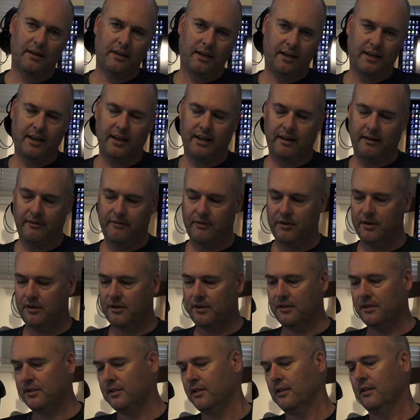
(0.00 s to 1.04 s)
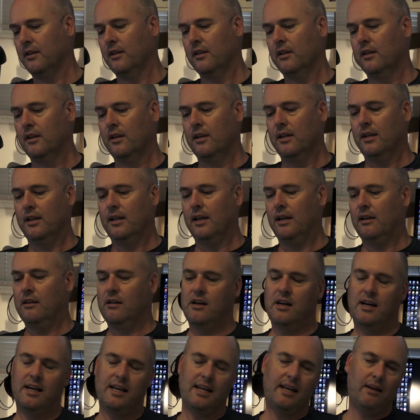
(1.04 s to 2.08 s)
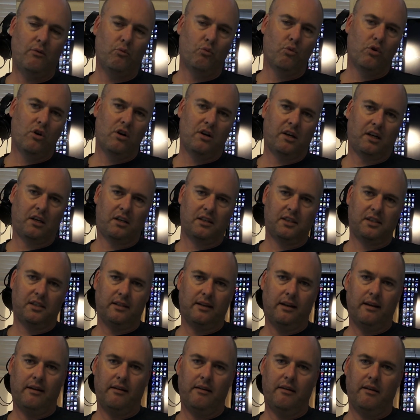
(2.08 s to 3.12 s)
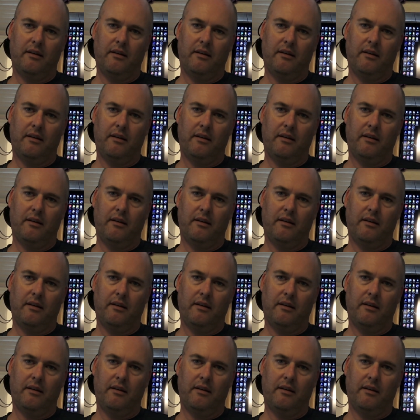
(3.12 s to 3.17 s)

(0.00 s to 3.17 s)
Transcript: taking photos. It works